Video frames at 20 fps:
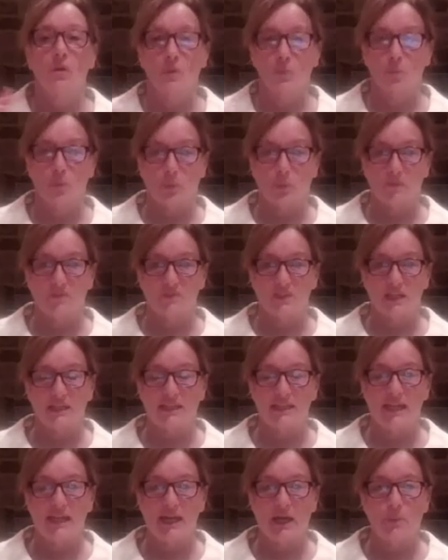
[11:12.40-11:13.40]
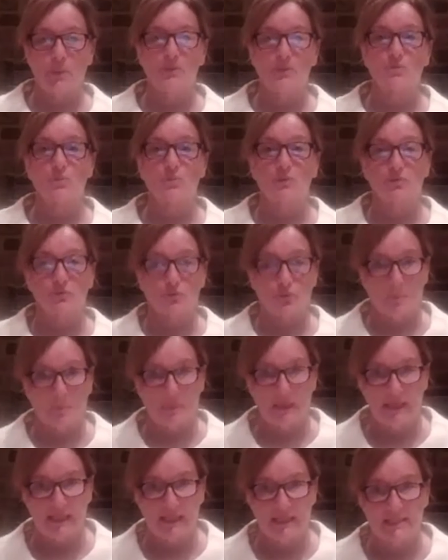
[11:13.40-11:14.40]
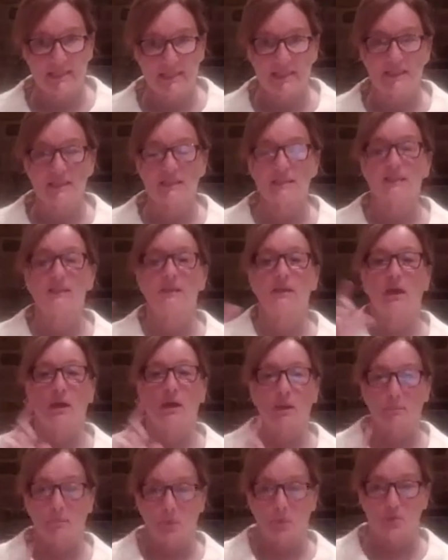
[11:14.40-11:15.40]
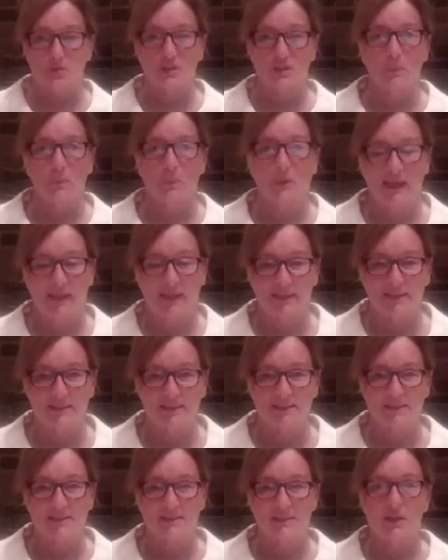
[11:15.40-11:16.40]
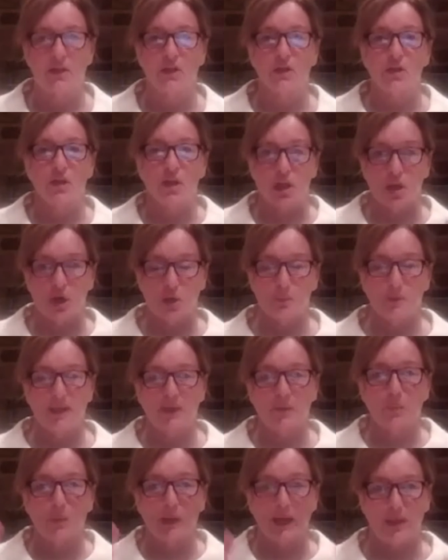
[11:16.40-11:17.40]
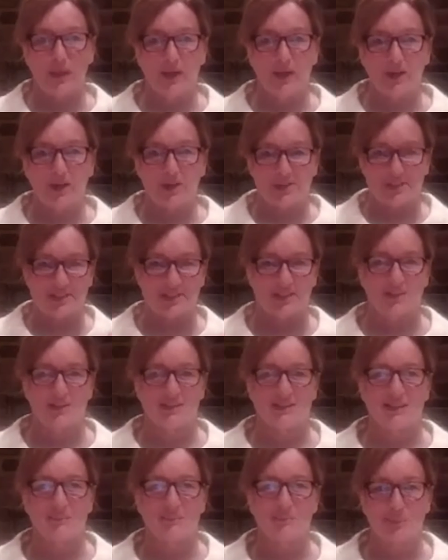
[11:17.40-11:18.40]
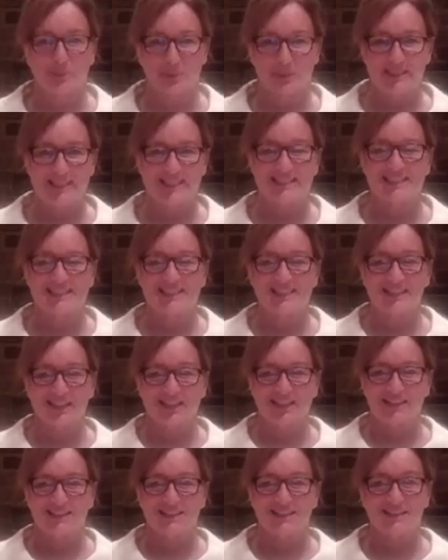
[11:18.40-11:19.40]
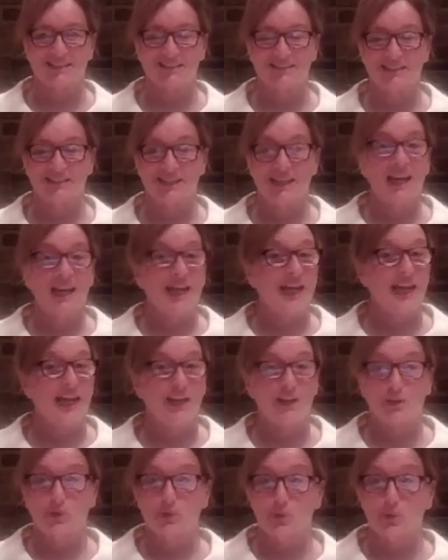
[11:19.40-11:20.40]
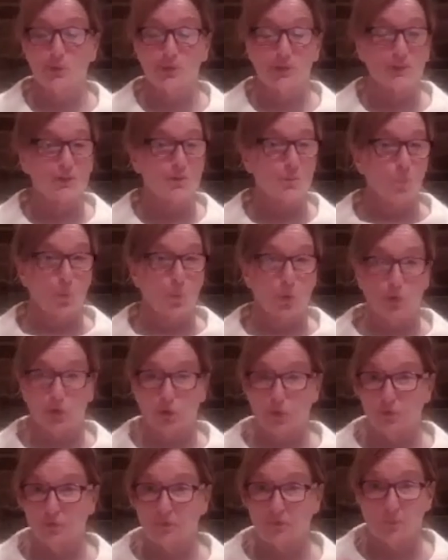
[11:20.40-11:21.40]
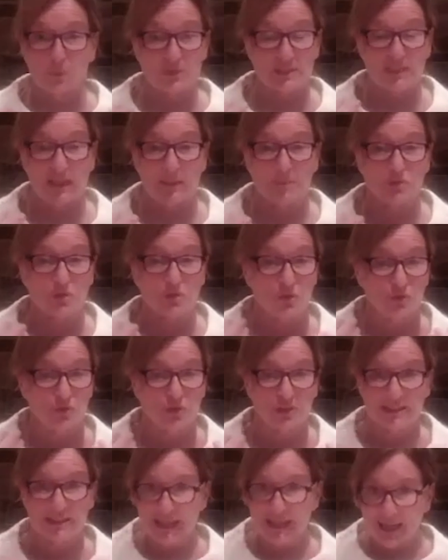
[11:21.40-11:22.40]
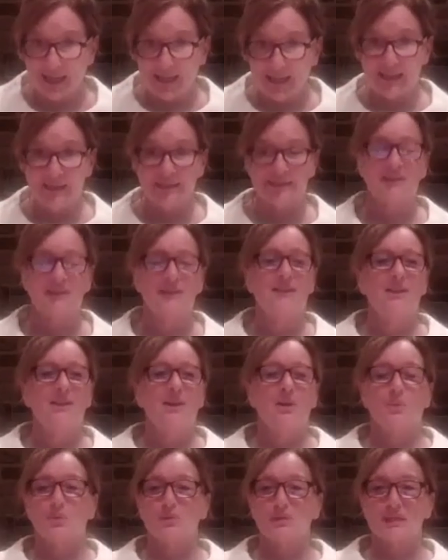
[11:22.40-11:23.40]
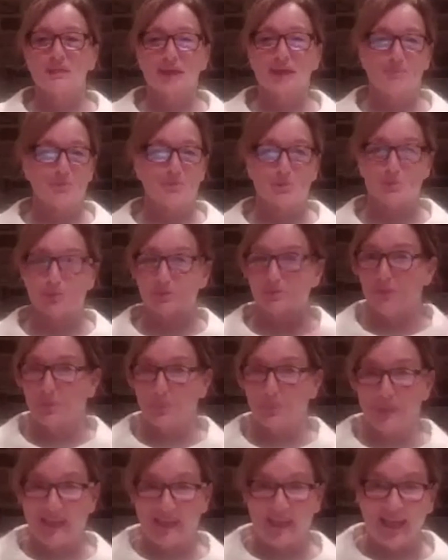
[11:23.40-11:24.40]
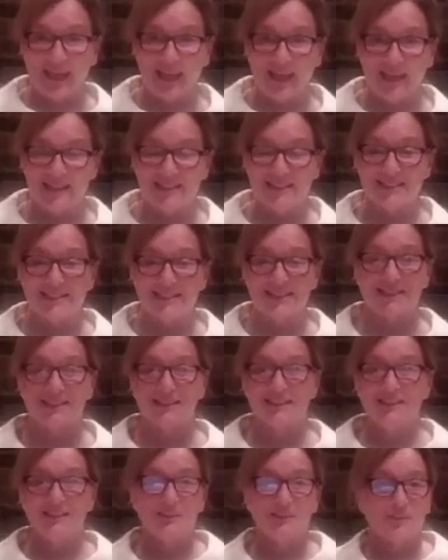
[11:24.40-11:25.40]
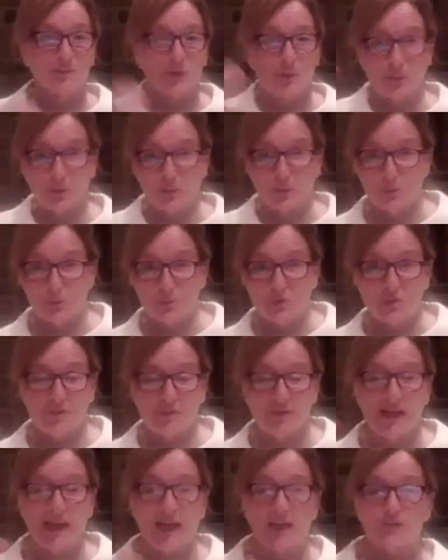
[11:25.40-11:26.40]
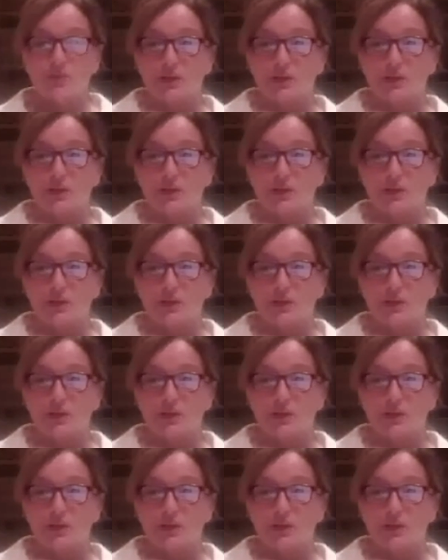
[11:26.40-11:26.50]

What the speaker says: what we've done now is we've repeated body awareness, knowing where our starting point is tonight. And according to what's happened to you today, what's happened to you over the weekend, phone calls you've had,